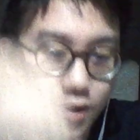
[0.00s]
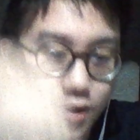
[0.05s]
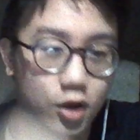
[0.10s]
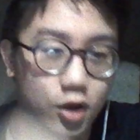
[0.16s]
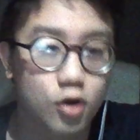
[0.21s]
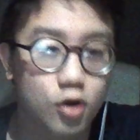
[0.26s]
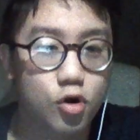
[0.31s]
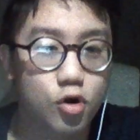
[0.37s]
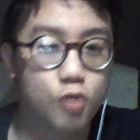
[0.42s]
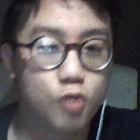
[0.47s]
doing like
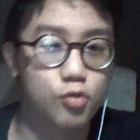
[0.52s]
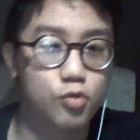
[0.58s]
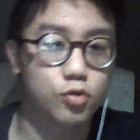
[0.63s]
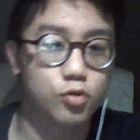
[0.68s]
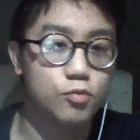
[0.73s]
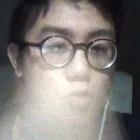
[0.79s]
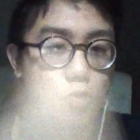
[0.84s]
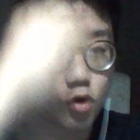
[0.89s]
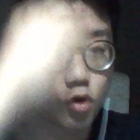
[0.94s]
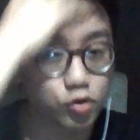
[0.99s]
a lot more,
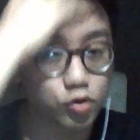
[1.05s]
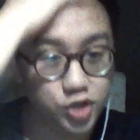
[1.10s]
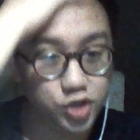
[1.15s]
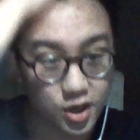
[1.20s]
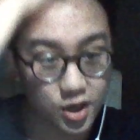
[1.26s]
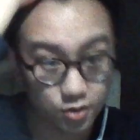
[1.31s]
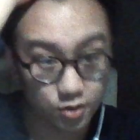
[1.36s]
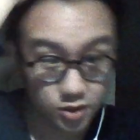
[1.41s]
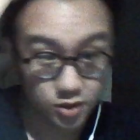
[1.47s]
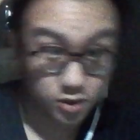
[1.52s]
more cold
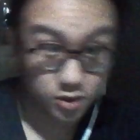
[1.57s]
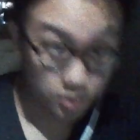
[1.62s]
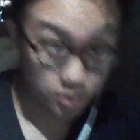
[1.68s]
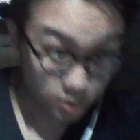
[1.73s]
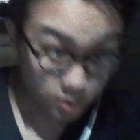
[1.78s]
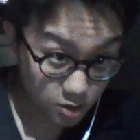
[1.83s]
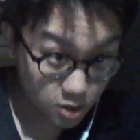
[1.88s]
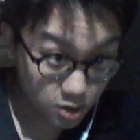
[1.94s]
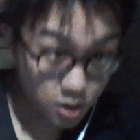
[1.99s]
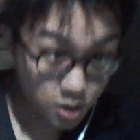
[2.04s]
showers.
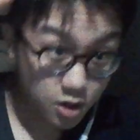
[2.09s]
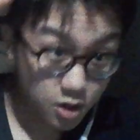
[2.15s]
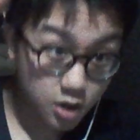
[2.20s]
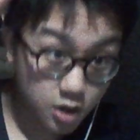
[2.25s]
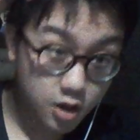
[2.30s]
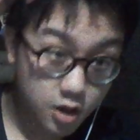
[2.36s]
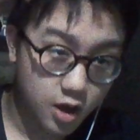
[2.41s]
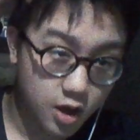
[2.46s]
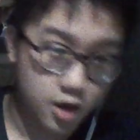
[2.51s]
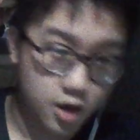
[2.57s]

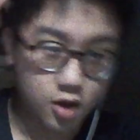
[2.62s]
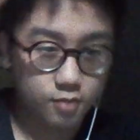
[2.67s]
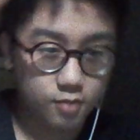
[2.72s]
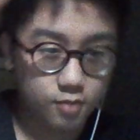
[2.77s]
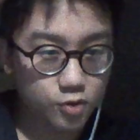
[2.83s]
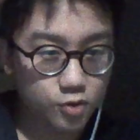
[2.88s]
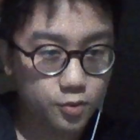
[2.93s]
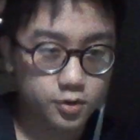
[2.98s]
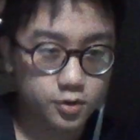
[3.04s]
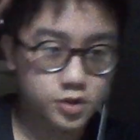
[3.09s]
And um,
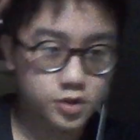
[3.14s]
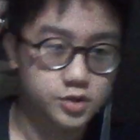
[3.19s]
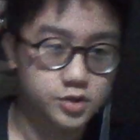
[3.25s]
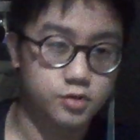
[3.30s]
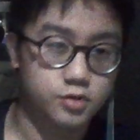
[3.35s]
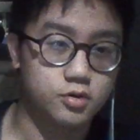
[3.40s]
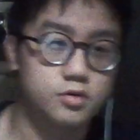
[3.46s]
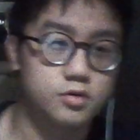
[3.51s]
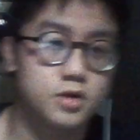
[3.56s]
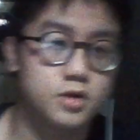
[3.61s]
normal dog
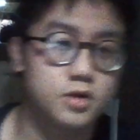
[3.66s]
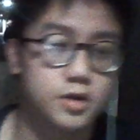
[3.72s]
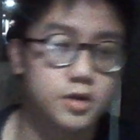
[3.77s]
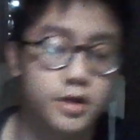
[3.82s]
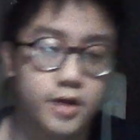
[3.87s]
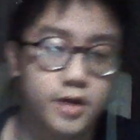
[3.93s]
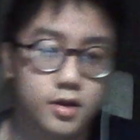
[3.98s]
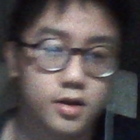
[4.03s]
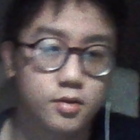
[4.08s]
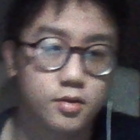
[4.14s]
still, nothing like
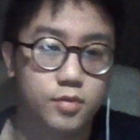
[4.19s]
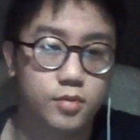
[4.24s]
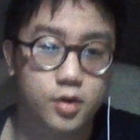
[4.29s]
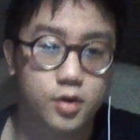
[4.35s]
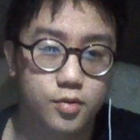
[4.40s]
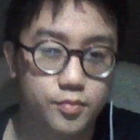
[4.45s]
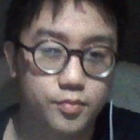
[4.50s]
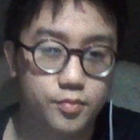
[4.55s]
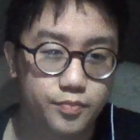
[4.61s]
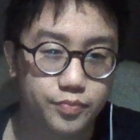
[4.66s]
that. But
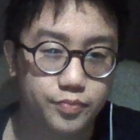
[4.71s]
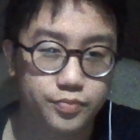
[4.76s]
um,